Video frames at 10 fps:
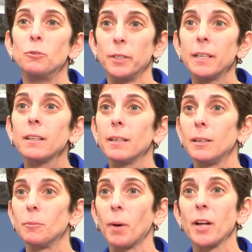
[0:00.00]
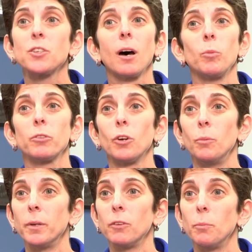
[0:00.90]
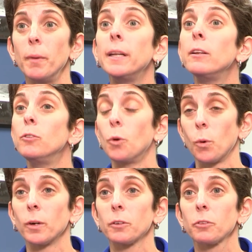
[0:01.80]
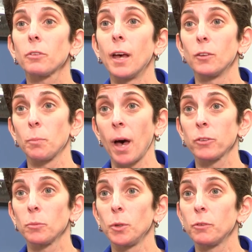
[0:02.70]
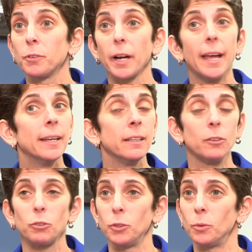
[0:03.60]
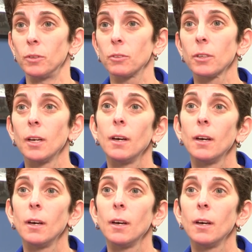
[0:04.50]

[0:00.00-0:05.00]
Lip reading: Really, my job was to open as many doors as possible for any student,